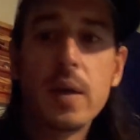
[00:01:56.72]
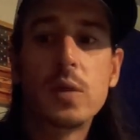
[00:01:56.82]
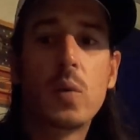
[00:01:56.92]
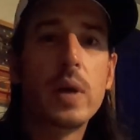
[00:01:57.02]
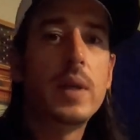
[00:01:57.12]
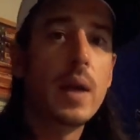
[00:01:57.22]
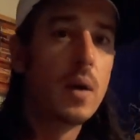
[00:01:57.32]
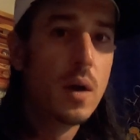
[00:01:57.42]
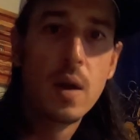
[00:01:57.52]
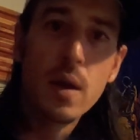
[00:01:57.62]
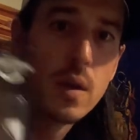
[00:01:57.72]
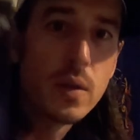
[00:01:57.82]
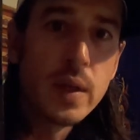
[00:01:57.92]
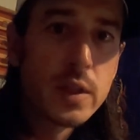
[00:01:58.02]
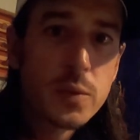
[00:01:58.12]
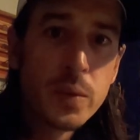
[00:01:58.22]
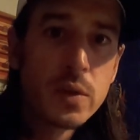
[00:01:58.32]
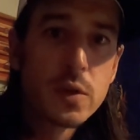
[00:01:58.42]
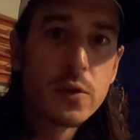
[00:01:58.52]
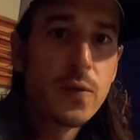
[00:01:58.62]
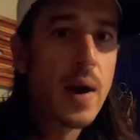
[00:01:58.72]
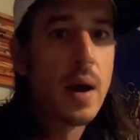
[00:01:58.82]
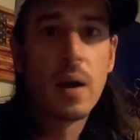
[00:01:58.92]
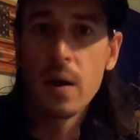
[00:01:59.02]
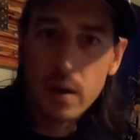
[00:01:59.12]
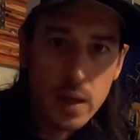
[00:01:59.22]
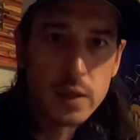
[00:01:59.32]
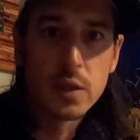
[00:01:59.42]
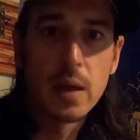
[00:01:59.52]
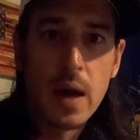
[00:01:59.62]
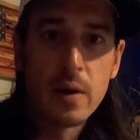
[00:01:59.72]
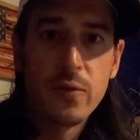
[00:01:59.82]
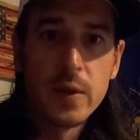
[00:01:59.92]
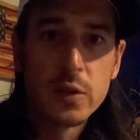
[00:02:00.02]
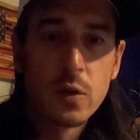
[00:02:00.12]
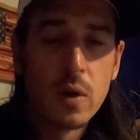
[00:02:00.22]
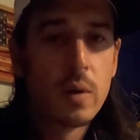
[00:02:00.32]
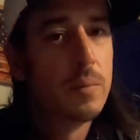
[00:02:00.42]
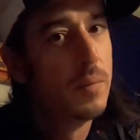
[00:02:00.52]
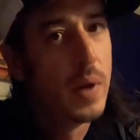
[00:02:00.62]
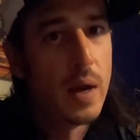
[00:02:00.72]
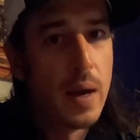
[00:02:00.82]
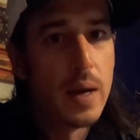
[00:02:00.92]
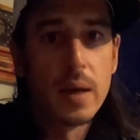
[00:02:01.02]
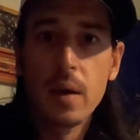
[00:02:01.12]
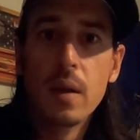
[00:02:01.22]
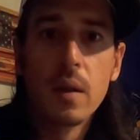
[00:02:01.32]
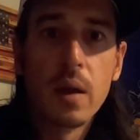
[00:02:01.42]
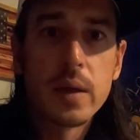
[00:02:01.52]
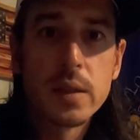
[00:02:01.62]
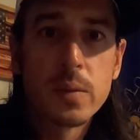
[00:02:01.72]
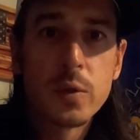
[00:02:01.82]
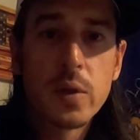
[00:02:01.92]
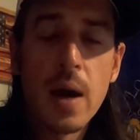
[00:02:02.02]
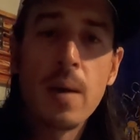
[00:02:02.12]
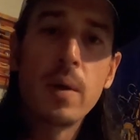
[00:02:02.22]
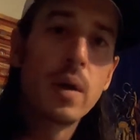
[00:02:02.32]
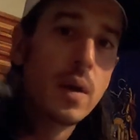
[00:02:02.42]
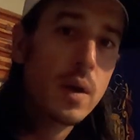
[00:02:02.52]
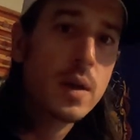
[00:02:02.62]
nice white tail. These spoons are fire, catch a lot of fish on them. Hey, lucky subscriber